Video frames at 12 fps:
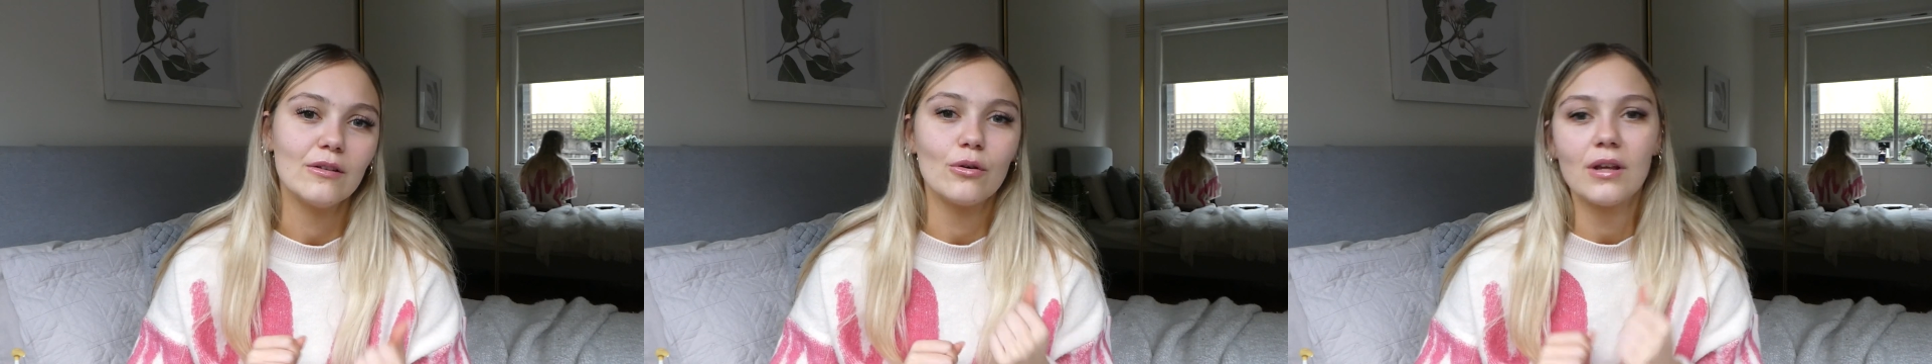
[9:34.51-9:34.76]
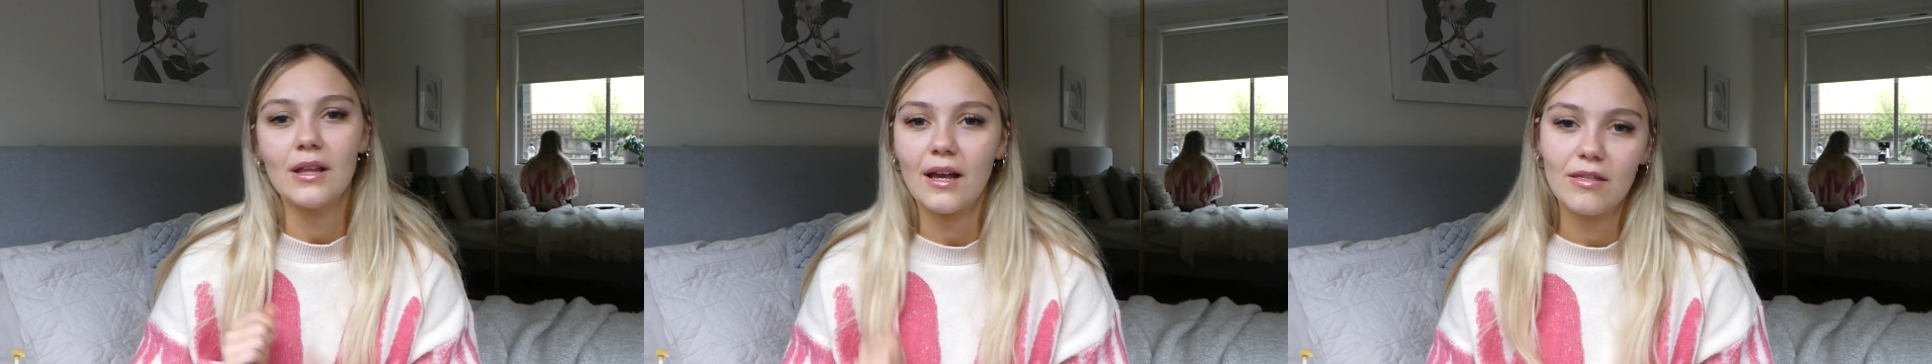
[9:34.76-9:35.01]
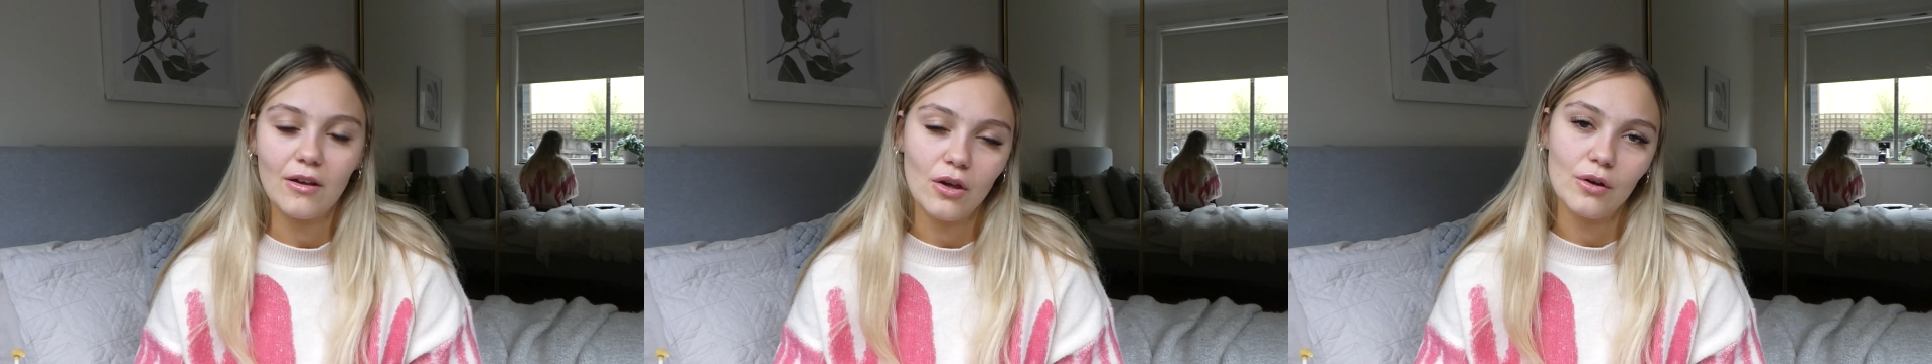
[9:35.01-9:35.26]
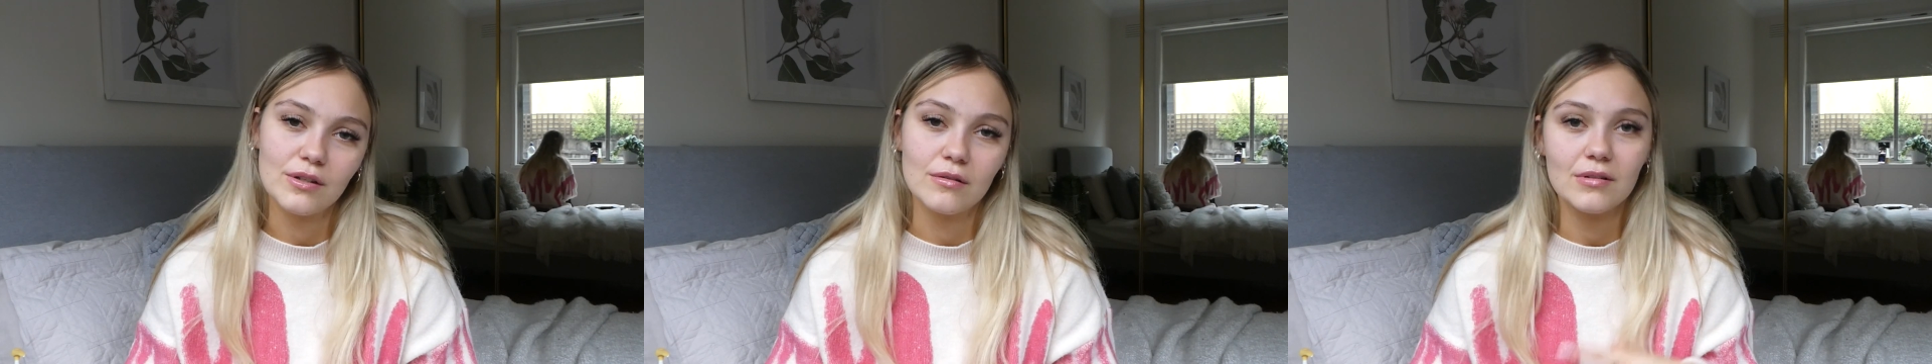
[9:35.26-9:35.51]
looking like the
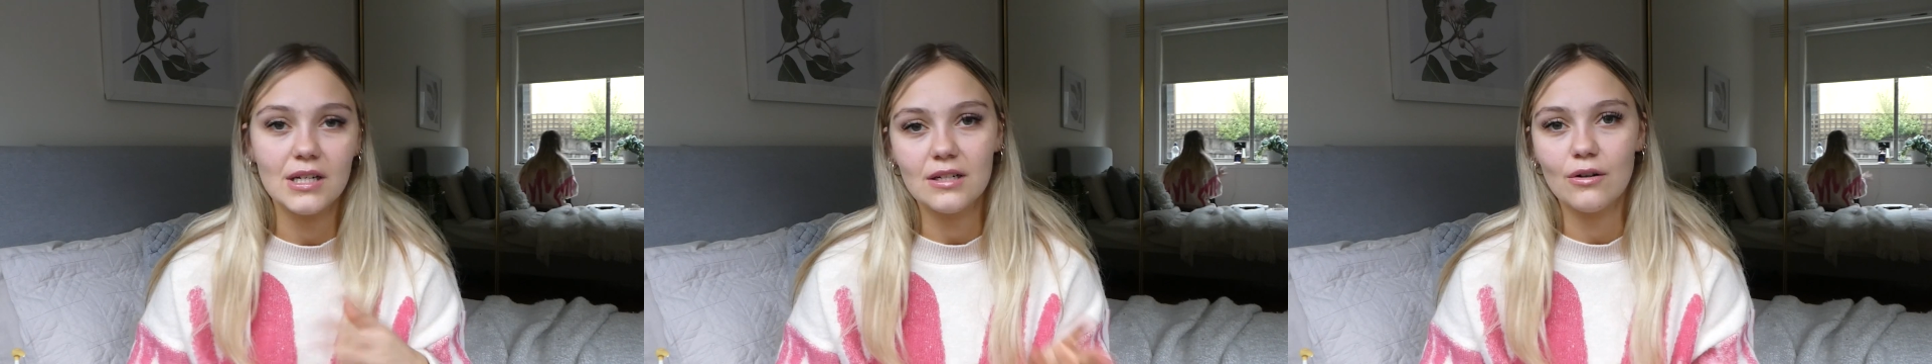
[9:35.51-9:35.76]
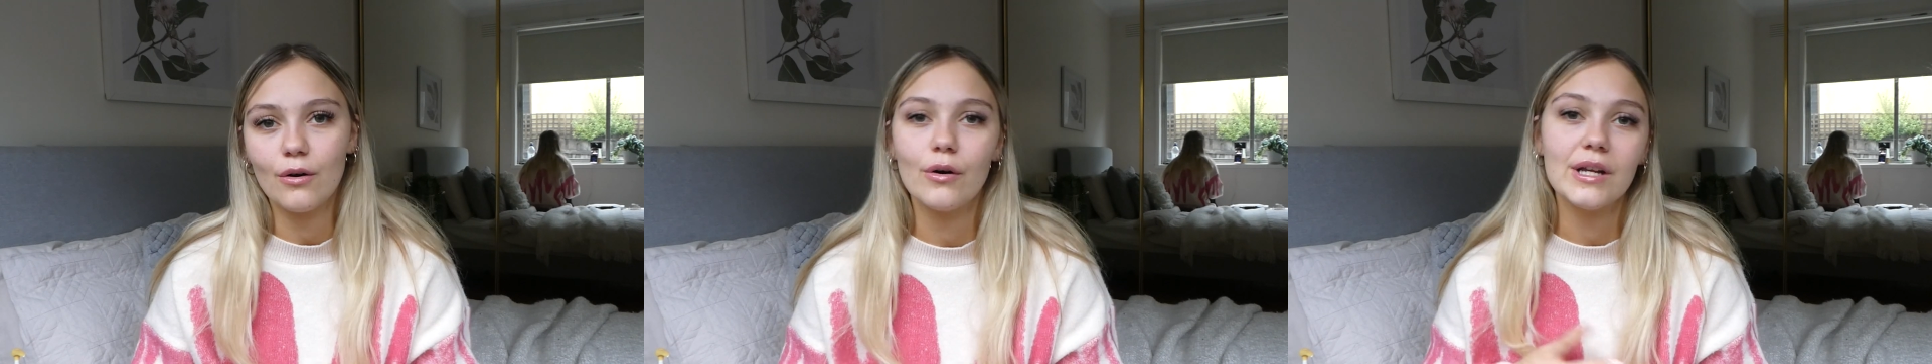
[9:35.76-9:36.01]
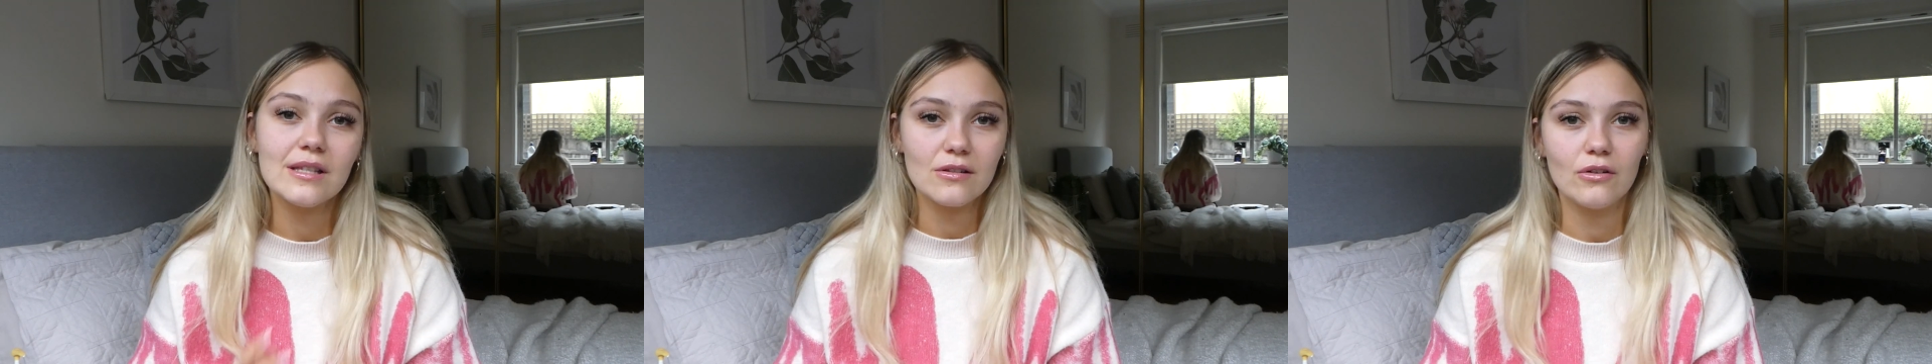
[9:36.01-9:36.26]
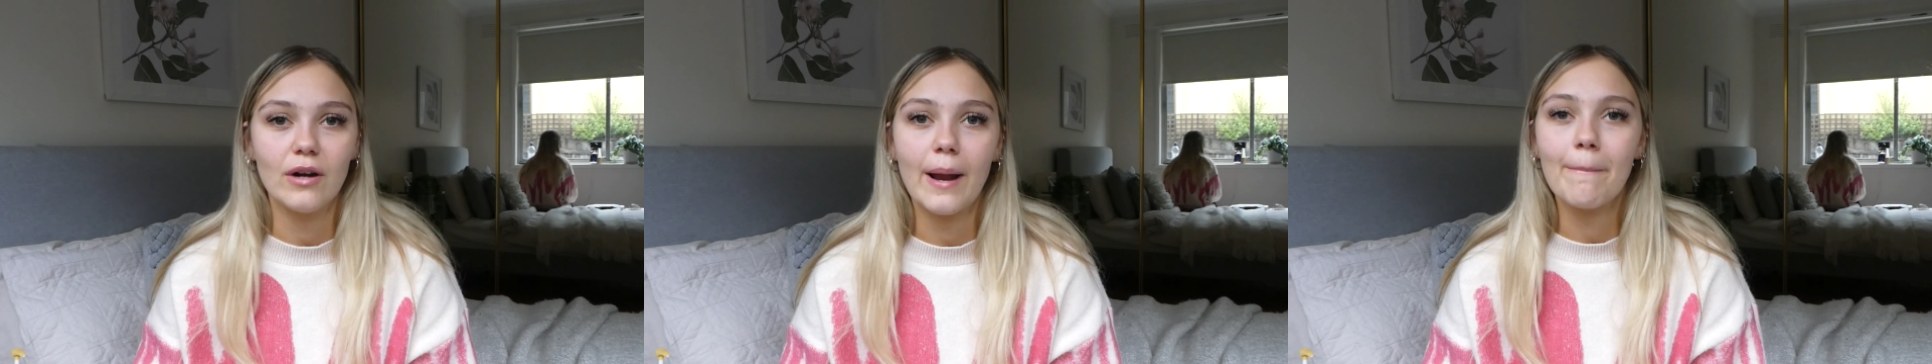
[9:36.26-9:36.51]
girls on TikTok or
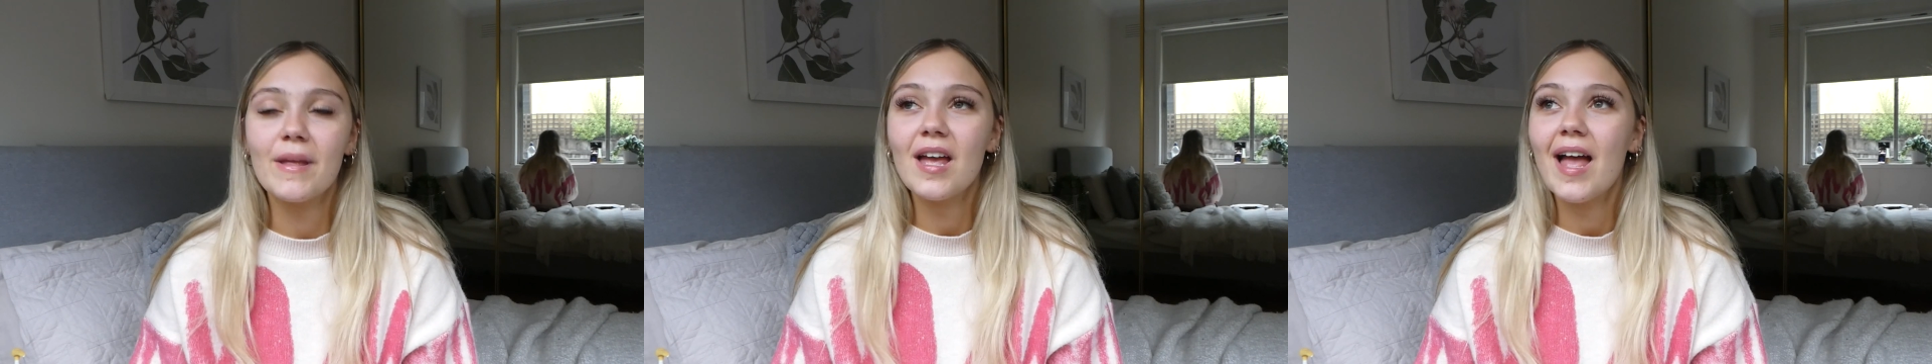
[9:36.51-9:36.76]
Instagram.